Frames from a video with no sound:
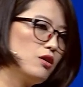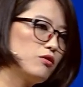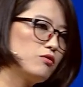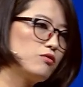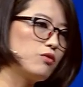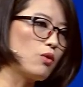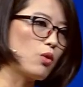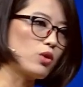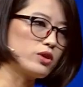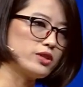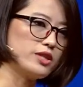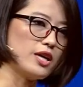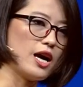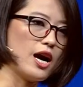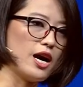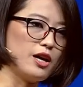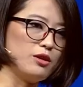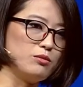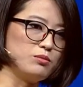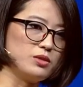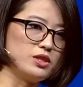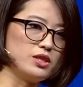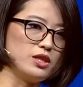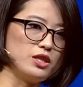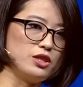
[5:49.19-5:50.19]
four
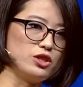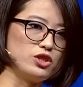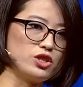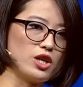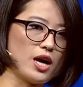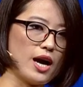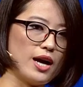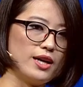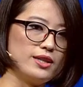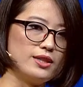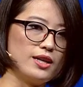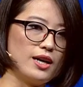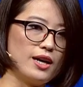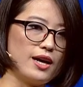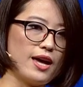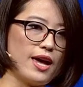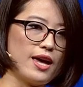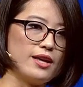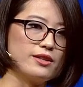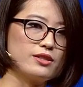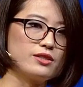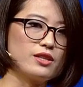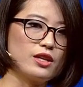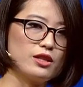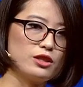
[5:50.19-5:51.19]
times in China
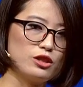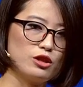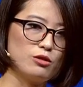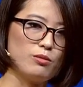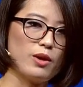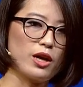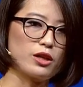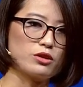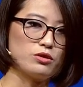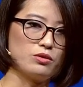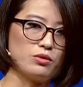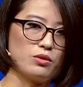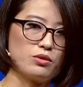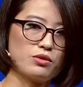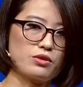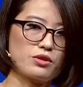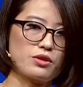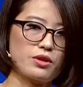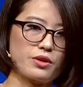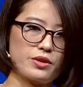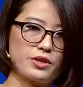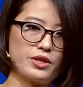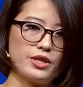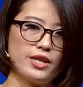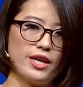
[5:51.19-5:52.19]
and sent back to North
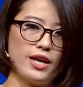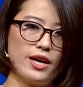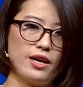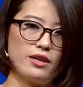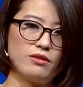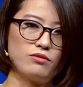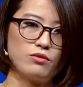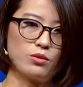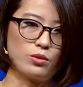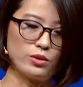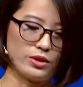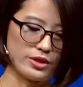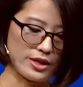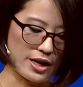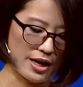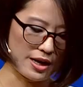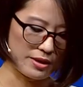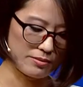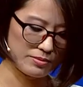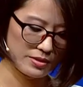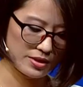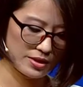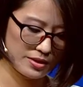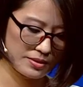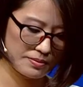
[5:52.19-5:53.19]
Korea four
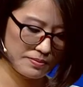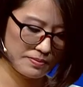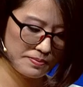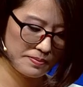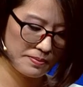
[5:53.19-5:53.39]
times.